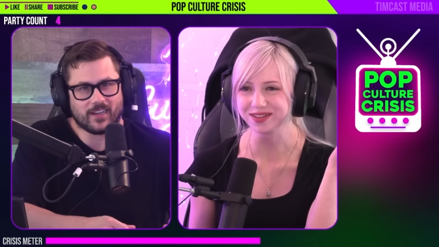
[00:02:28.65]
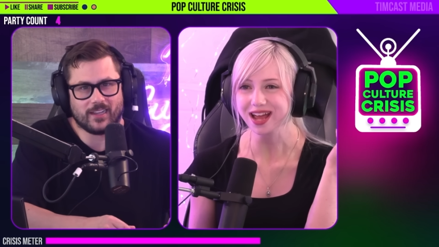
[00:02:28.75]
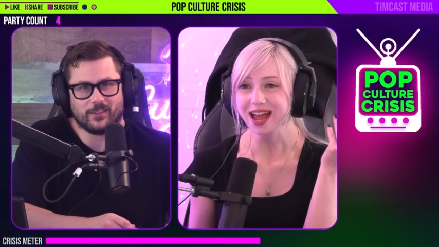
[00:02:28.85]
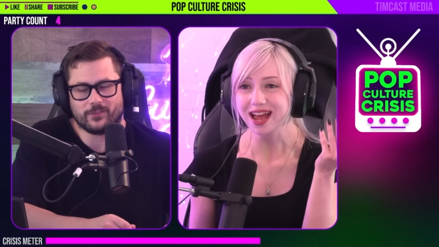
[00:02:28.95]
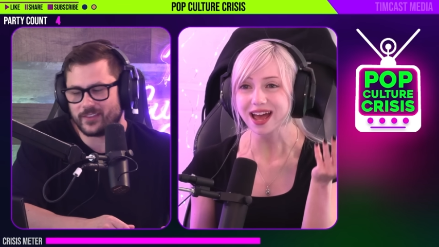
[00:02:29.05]
Speaker 1: I
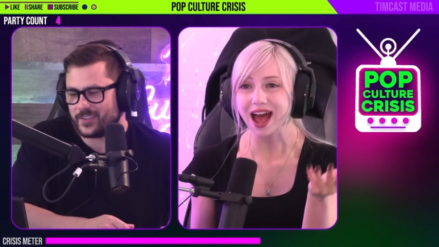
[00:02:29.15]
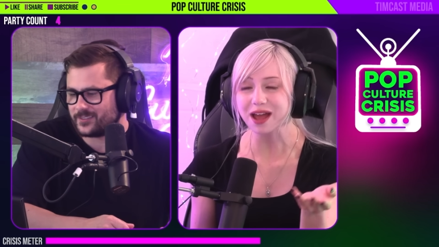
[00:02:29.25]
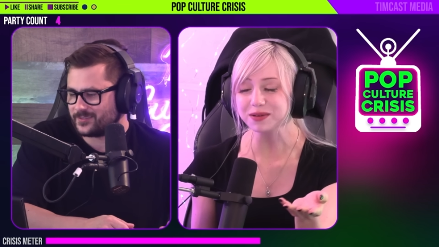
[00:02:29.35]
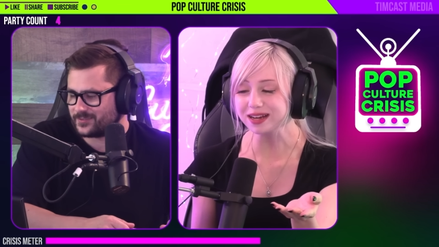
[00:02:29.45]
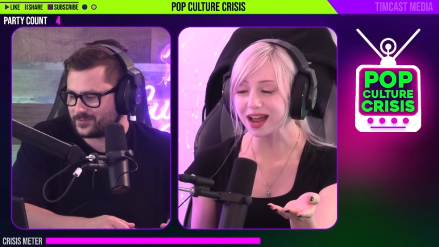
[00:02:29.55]
love that.
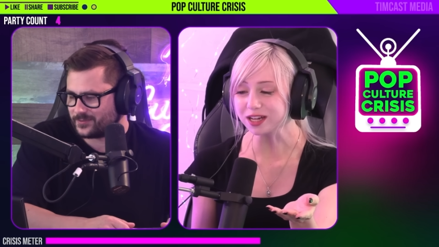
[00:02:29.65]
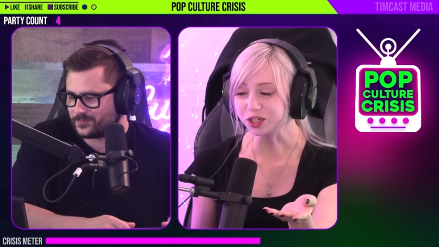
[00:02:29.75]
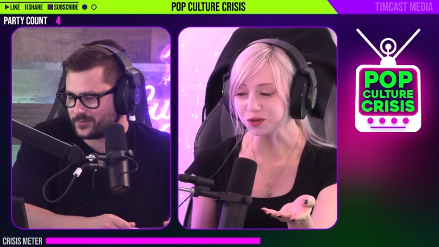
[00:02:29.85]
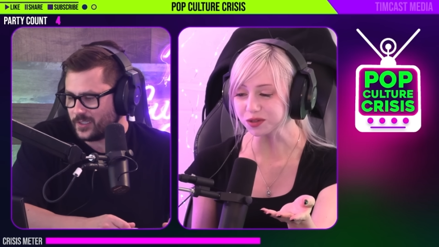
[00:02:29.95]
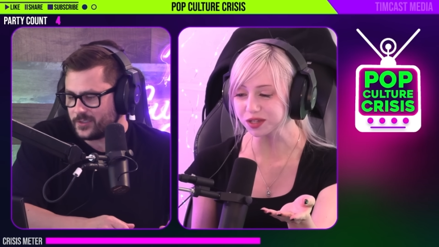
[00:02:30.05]
I mean, I
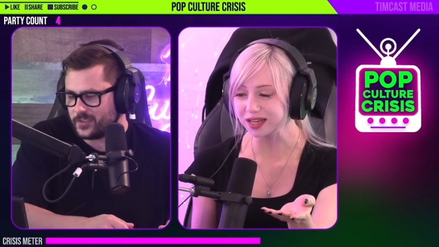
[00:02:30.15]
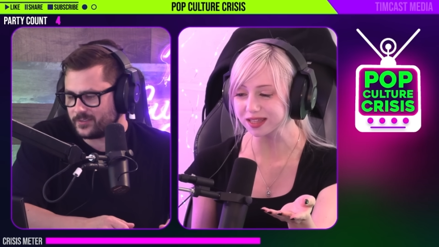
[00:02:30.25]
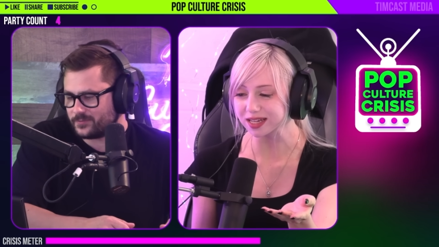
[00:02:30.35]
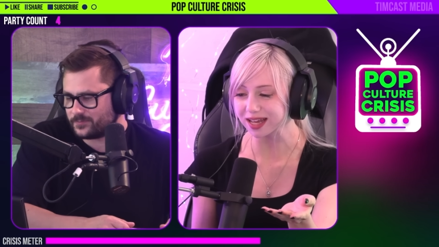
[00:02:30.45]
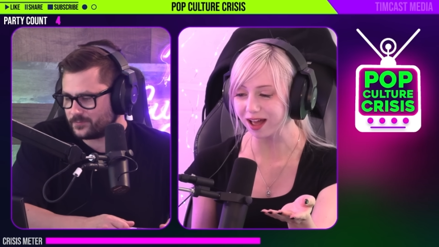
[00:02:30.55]
do think
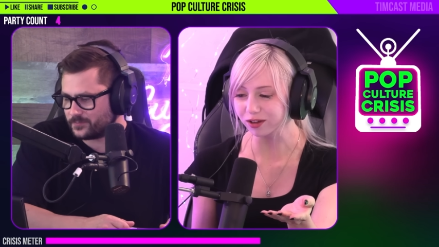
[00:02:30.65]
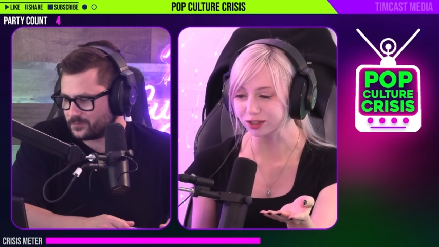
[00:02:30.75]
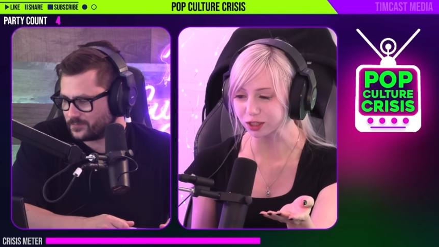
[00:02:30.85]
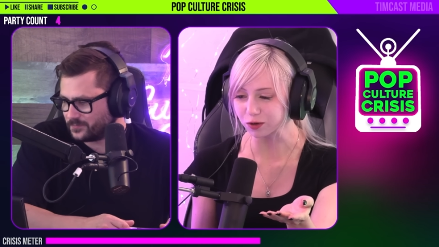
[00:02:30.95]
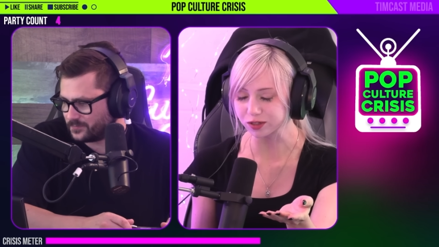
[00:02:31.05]
that Gal
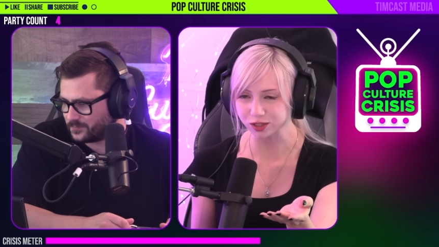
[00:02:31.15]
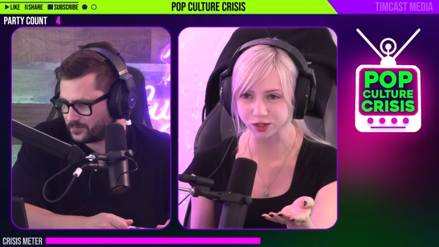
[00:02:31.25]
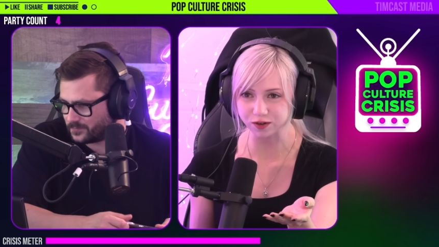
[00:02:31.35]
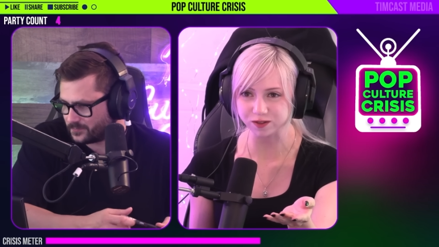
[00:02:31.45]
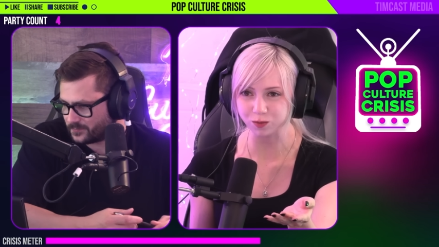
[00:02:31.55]
Gadot
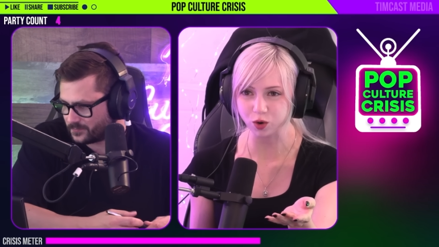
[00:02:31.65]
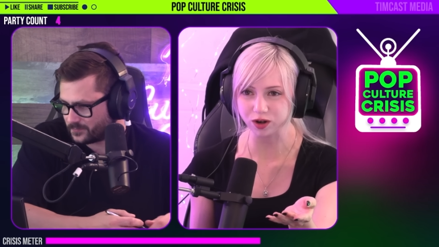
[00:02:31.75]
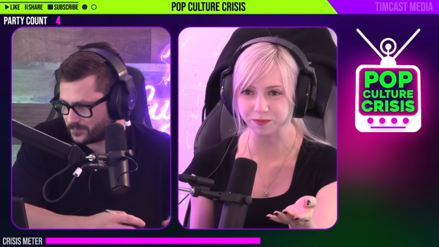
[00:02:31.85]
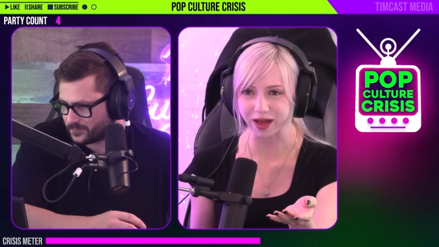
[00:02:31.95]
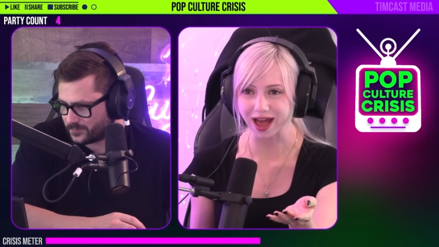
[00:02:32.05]
deserves
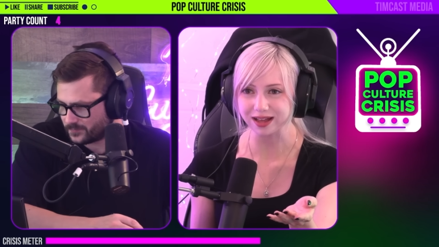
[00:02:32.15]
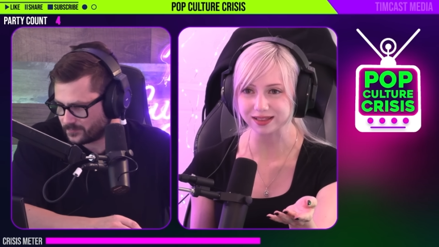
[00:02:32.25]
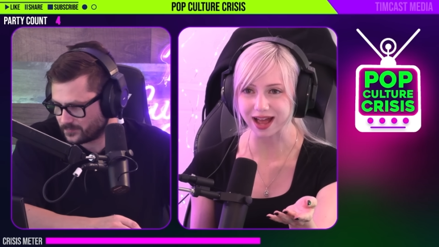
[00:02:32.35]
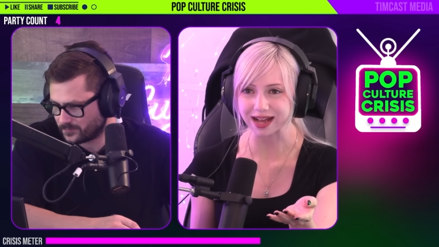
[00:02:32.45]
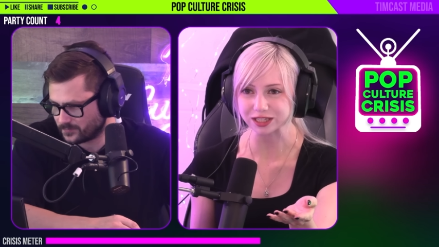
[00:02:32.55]
more
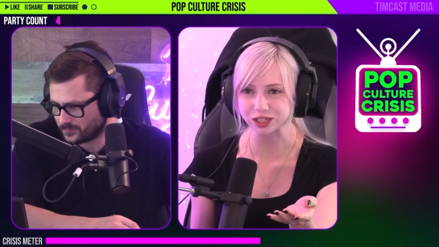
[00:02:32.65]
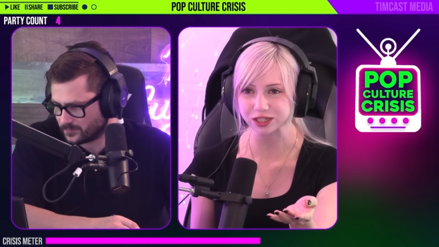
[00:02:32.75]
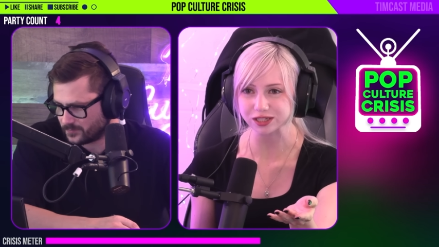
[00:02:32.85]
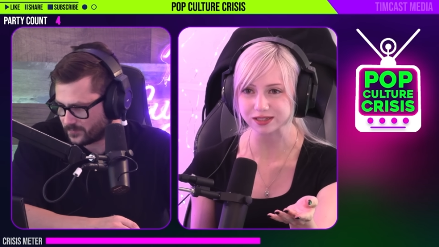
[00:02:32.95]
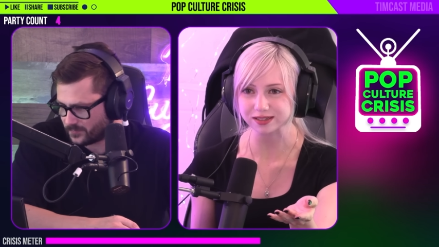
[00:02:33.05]

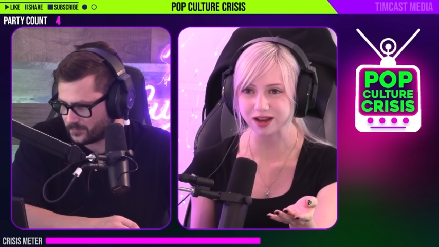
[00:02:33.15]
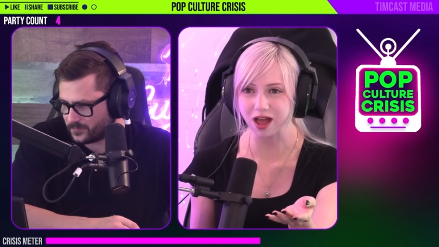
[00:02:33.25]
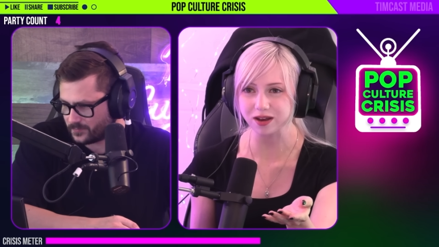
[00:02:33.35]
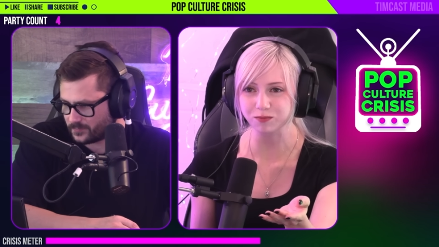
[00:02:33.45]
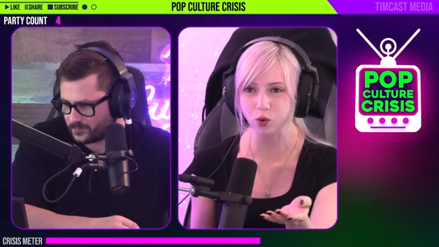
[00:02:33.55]
backlash, mm.
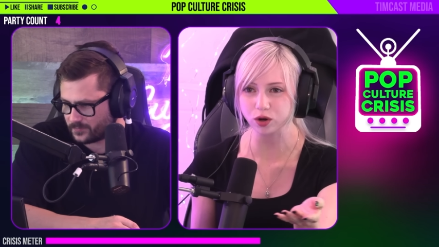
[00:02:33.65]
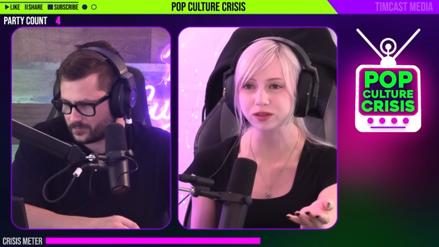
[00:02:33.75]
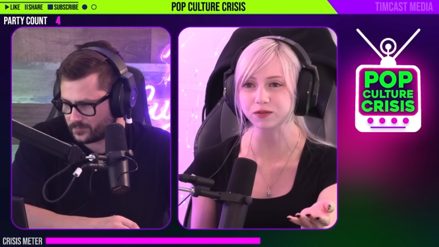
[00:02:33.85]
not more than